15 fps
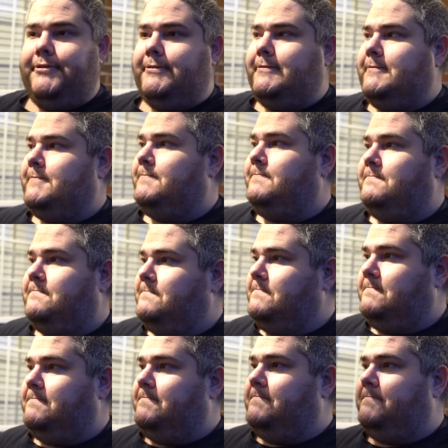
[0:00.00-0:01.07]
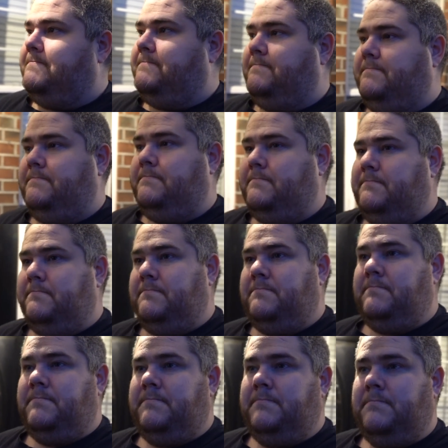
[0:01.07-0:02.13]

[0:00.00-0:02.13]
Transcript: (silence)